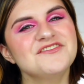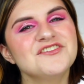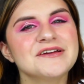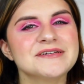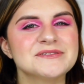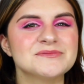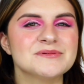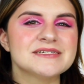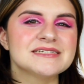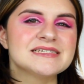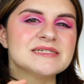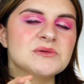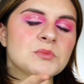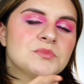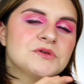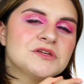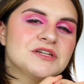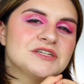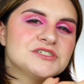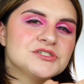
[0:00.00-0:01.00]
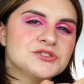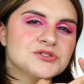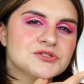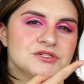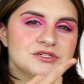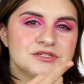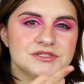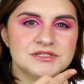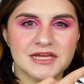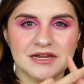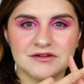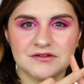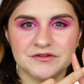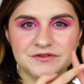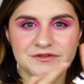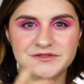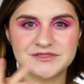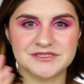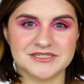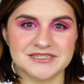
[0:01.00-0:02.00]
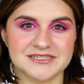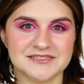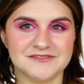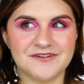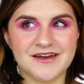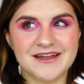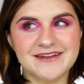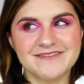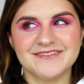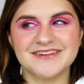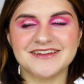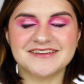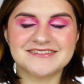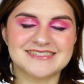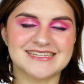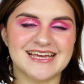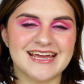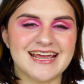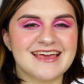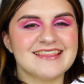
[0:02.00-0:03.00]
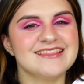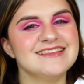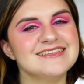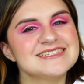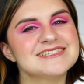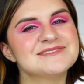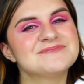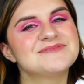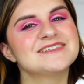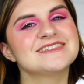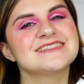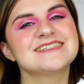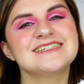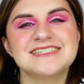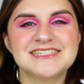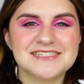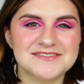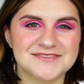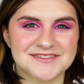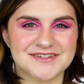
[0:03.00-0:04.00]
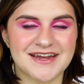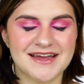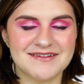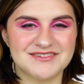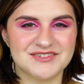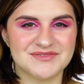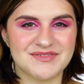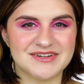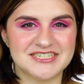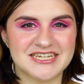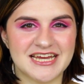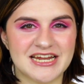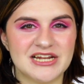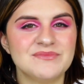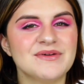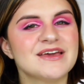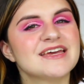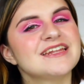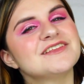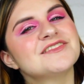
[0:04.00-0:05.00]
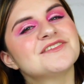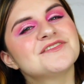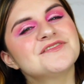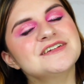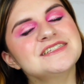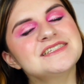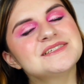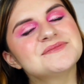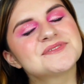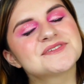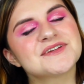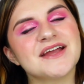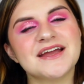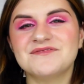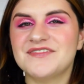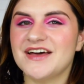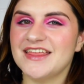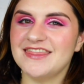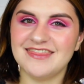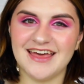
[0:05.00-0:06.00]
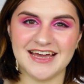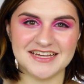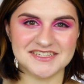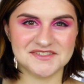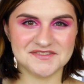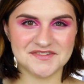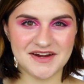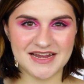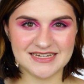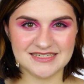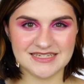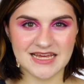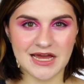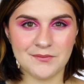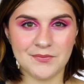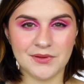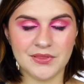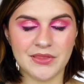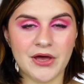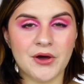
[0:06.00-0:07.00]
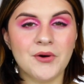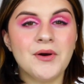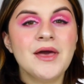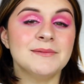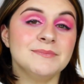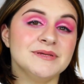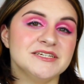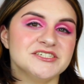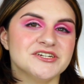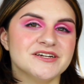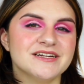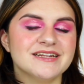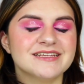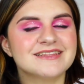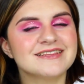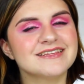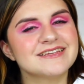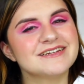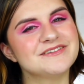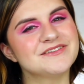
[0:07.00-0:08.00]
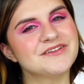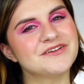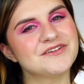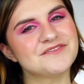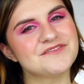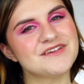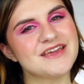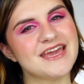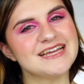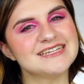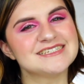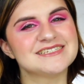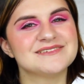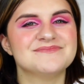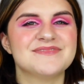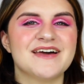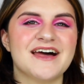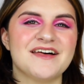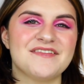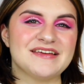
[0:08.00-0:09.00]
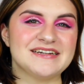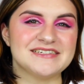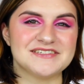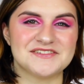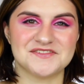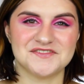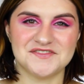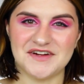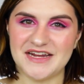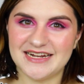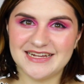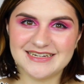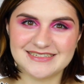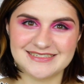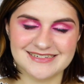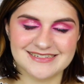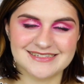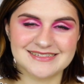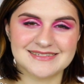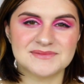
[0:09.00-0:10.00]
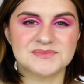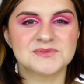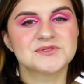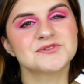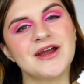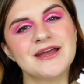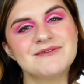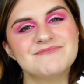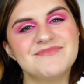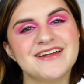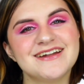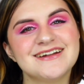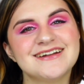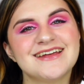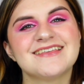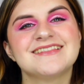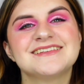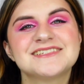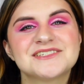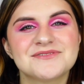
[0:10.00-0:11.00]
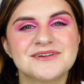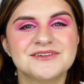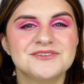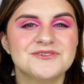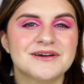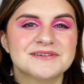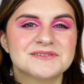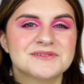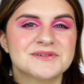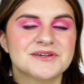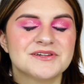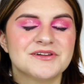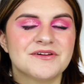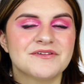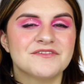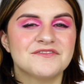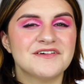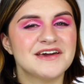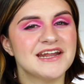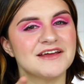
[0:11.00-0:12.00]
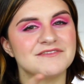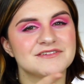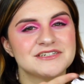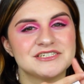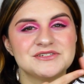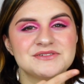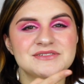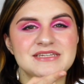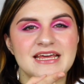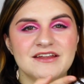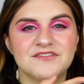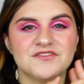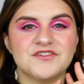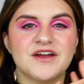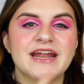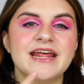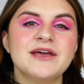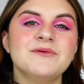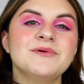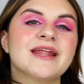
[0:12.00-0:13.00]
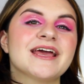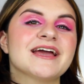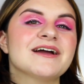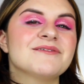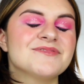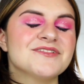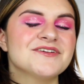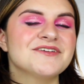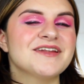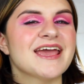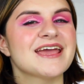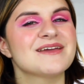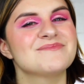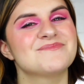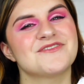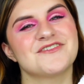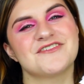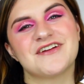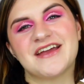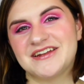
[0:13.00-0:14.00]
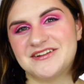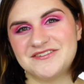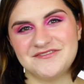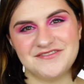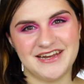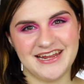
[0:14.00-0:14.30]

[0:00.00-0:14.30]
if you guys want to see more beauty tutorials and reviews and just fun videos like this, please subscribe to my channel by hitting the red subscribe button that is right down below. And be sure to hit the little notification bell that is right next to the subscribe button. This way you guys will get notified every Tuesday and Friday when I upload a brand new